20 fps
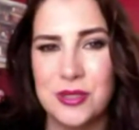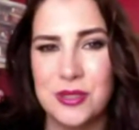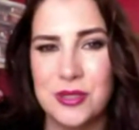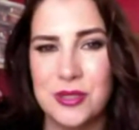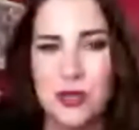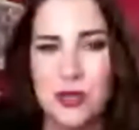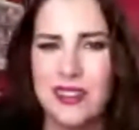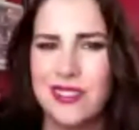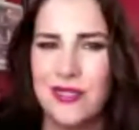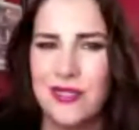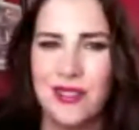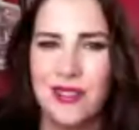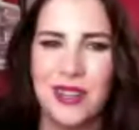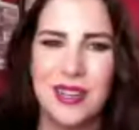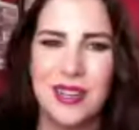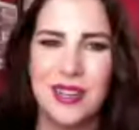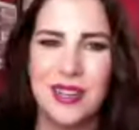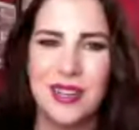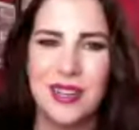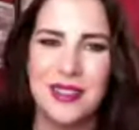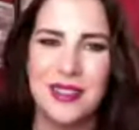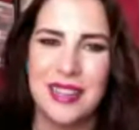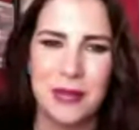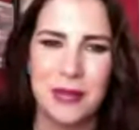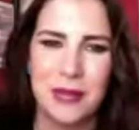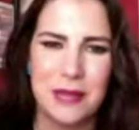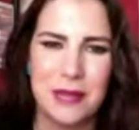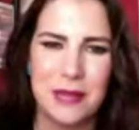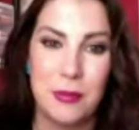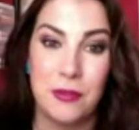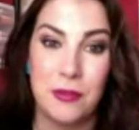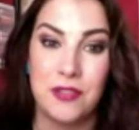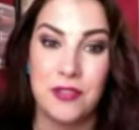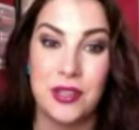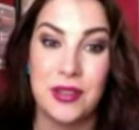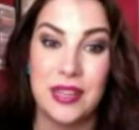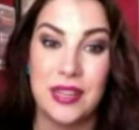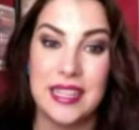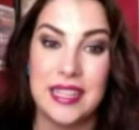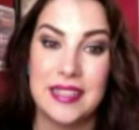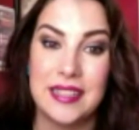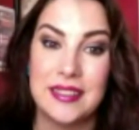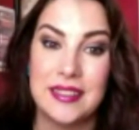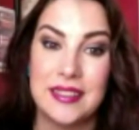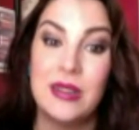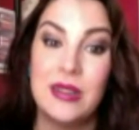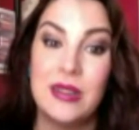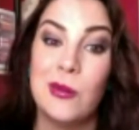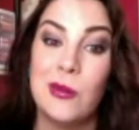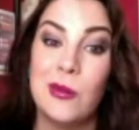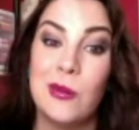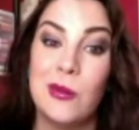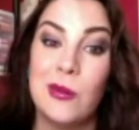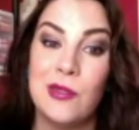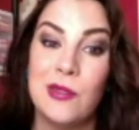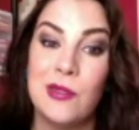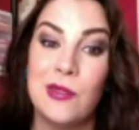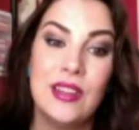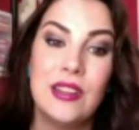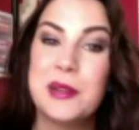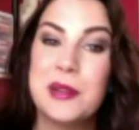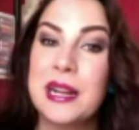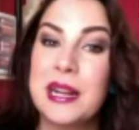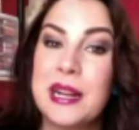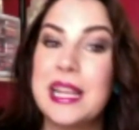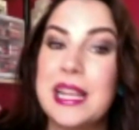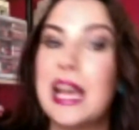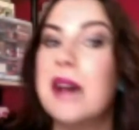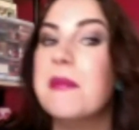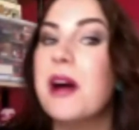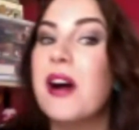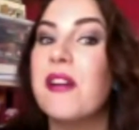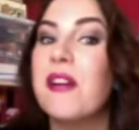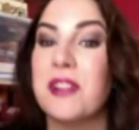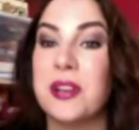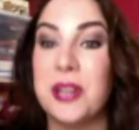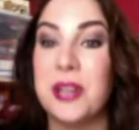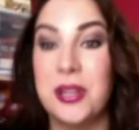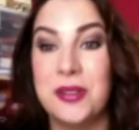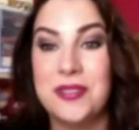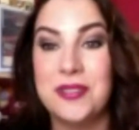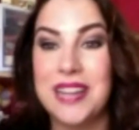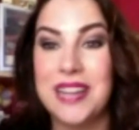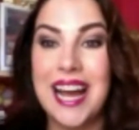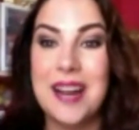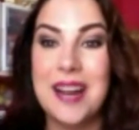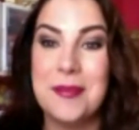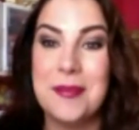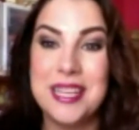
So I don't want to ever make people feel like, oh, if you're going to come over, you've got to